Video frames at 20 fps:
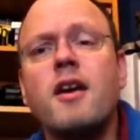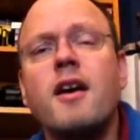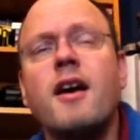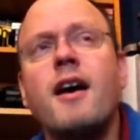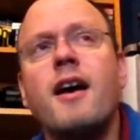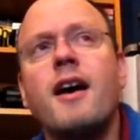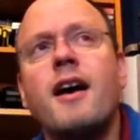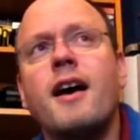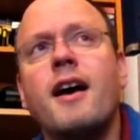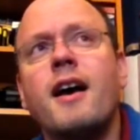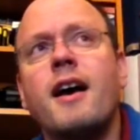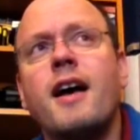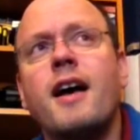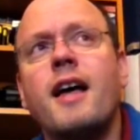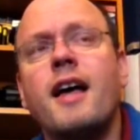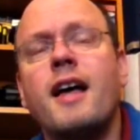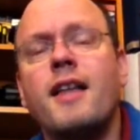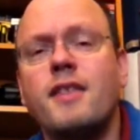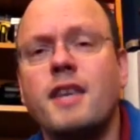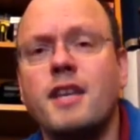
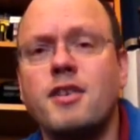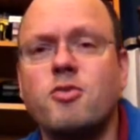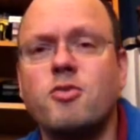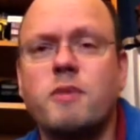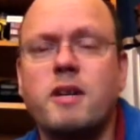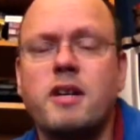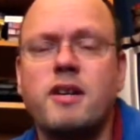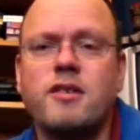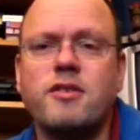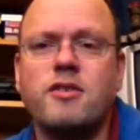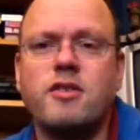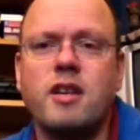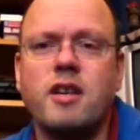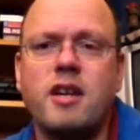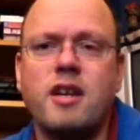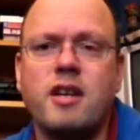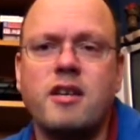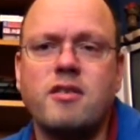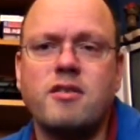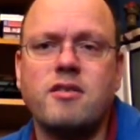And the experience
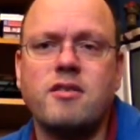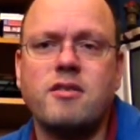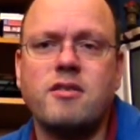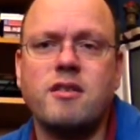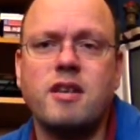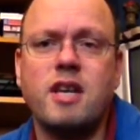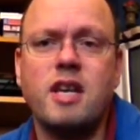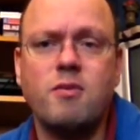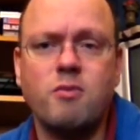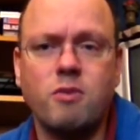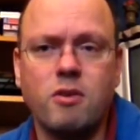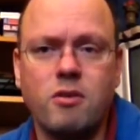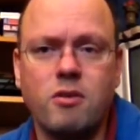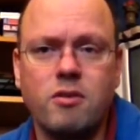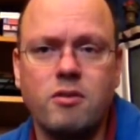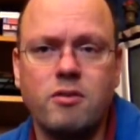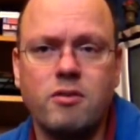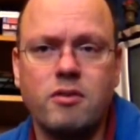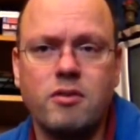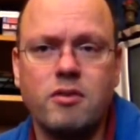is equal,
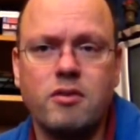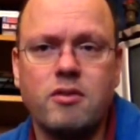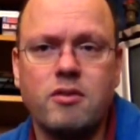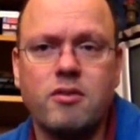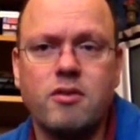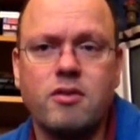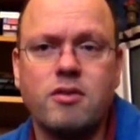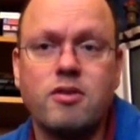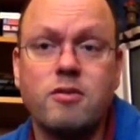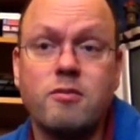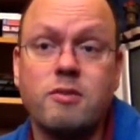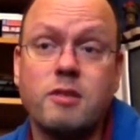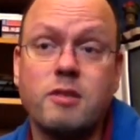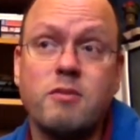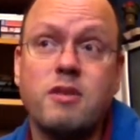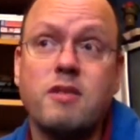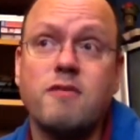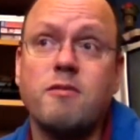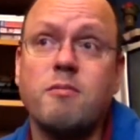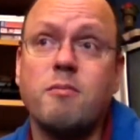or
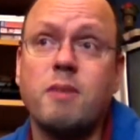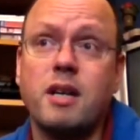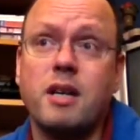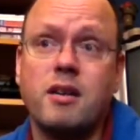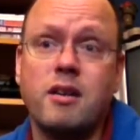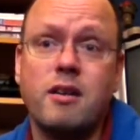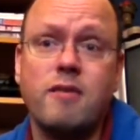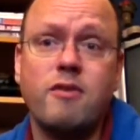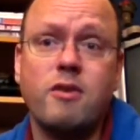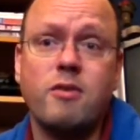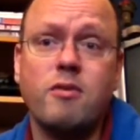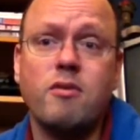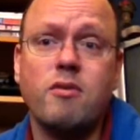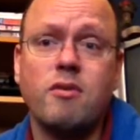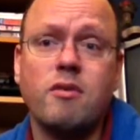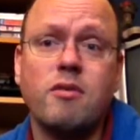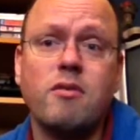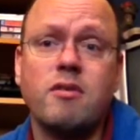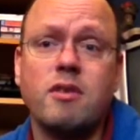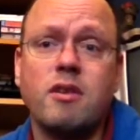sometimes even better if you
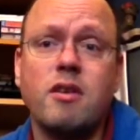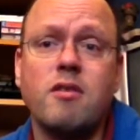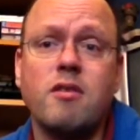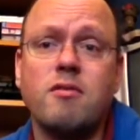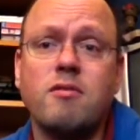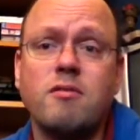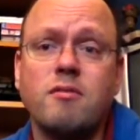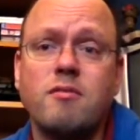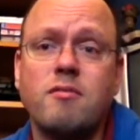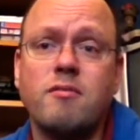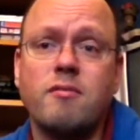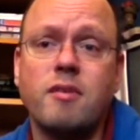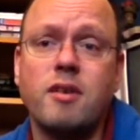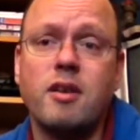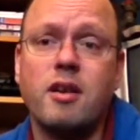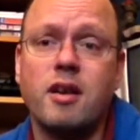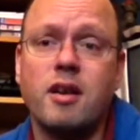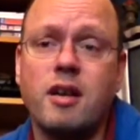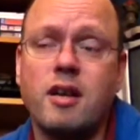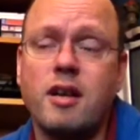know,
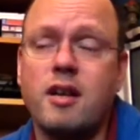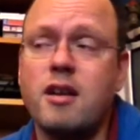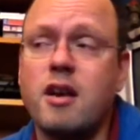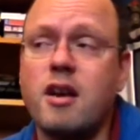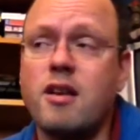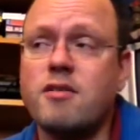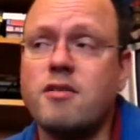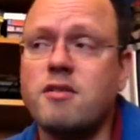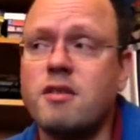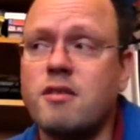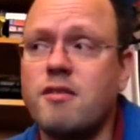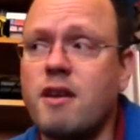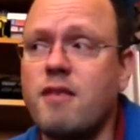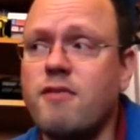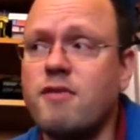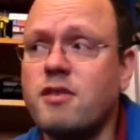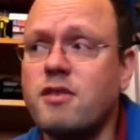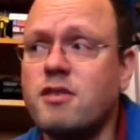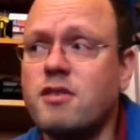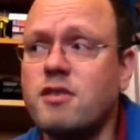enhance the
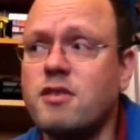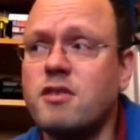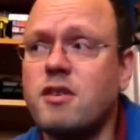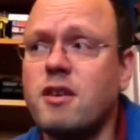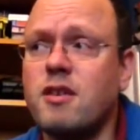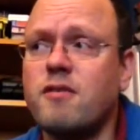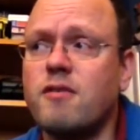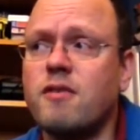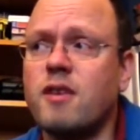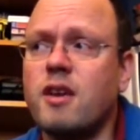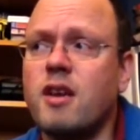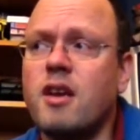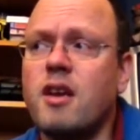graphics and stuff.